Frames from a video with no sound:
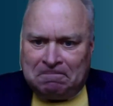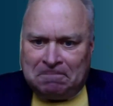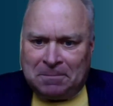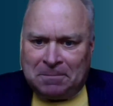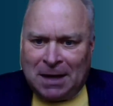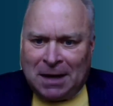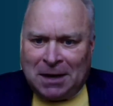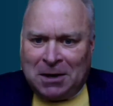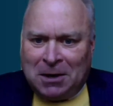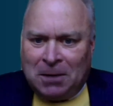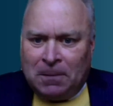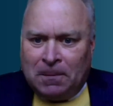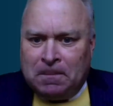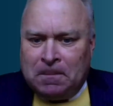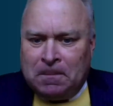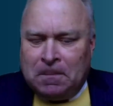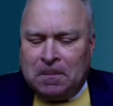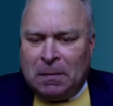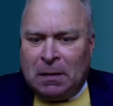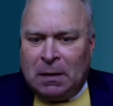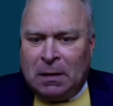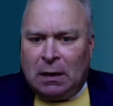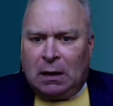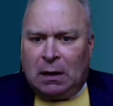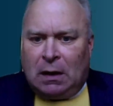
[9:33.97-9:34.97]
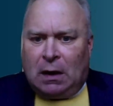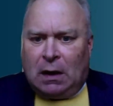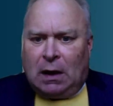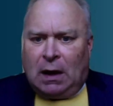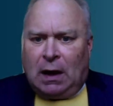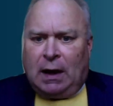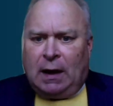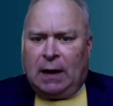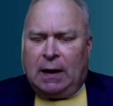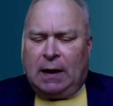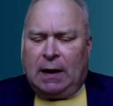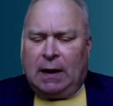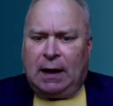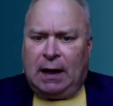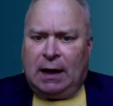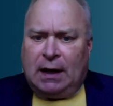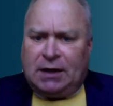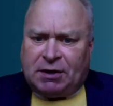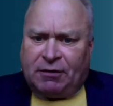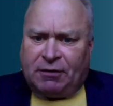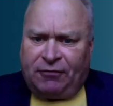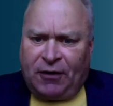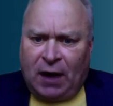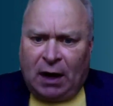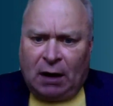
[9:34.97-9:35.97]
Thank you. Uh,
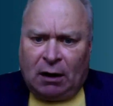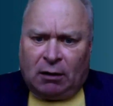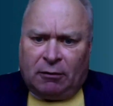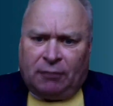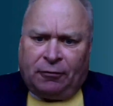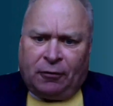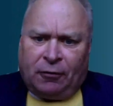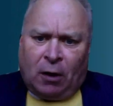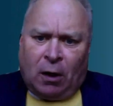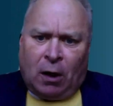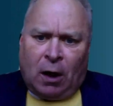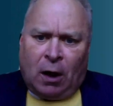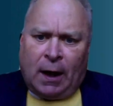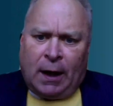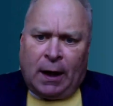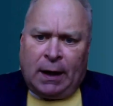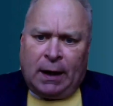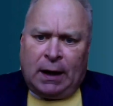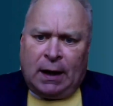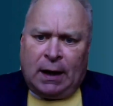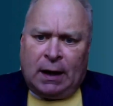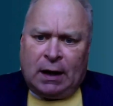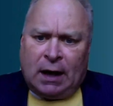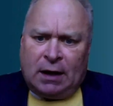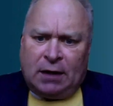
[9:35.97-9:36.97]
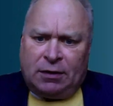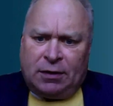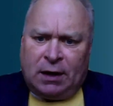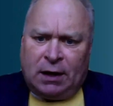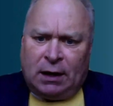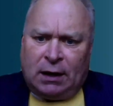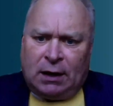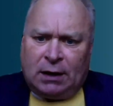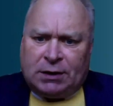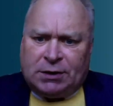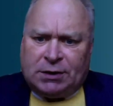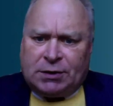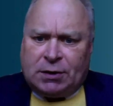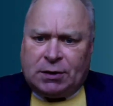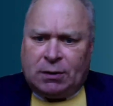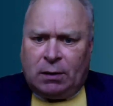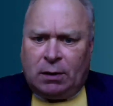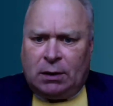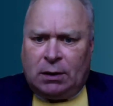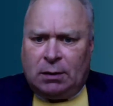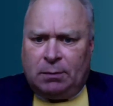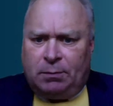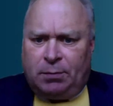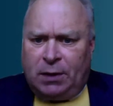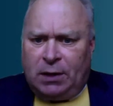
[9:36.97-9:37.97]
it's a fatal flaw, and, and I think it's
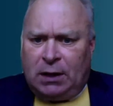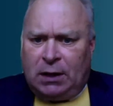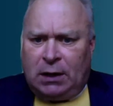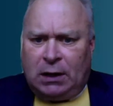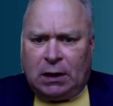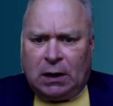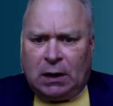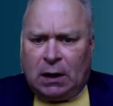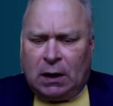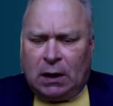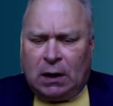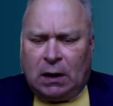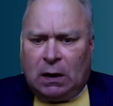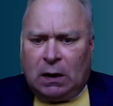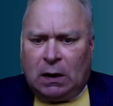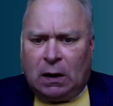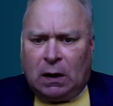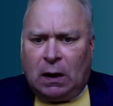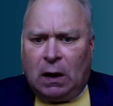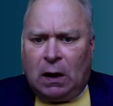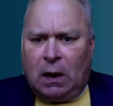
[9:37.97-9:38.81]
going to be uh,